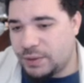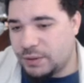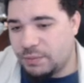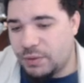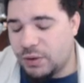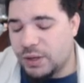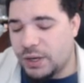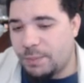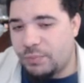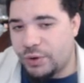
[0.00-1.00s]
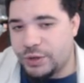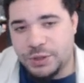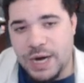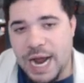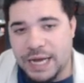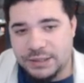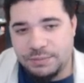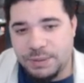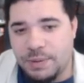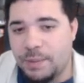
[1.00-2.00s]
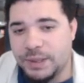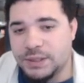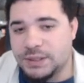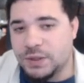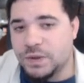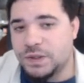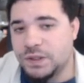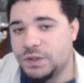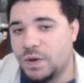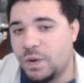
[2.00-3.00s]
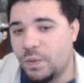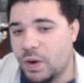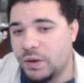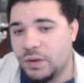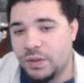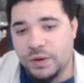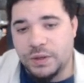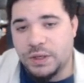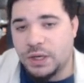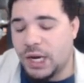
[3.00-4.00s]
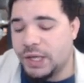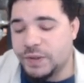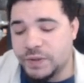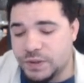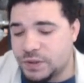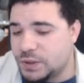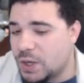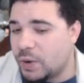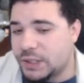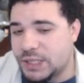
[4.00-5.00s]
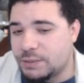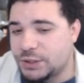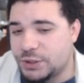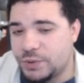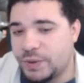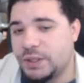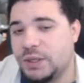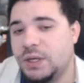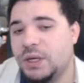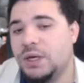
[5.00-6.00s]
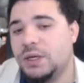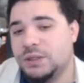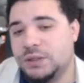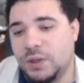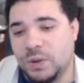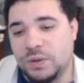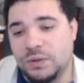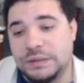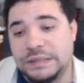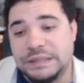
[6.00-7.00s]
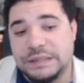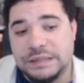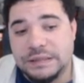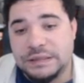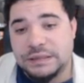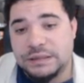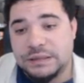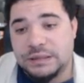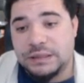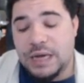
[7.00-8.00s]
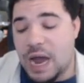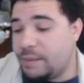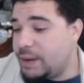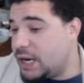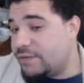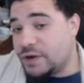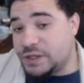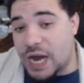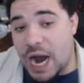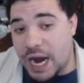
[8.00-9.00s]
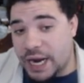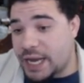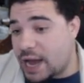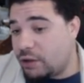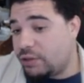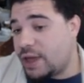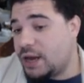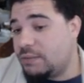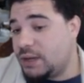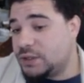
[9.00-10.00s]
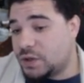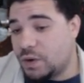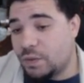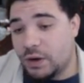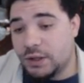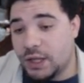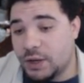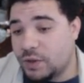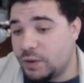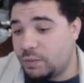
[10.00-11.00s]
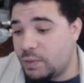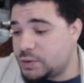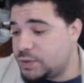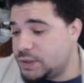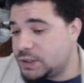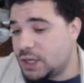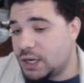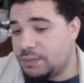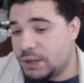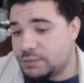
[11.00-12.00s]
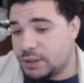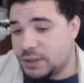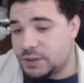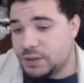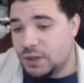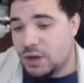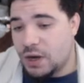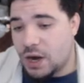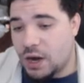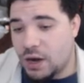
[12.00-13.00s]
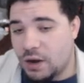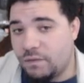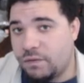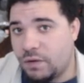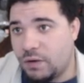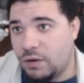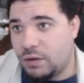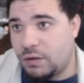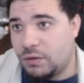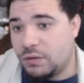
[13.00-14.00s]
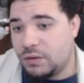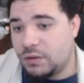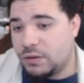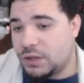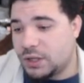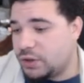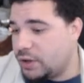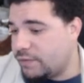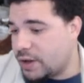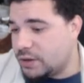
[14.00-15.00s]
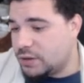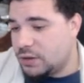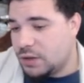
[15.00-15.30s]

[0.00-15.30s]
but Merlin, I'm pretty sure, has to be popping his skills in turn one. There is no exception to it. So, I mean, if there's a high health enemy in turn one, like the most recent 90 plus plus uh, for like the event,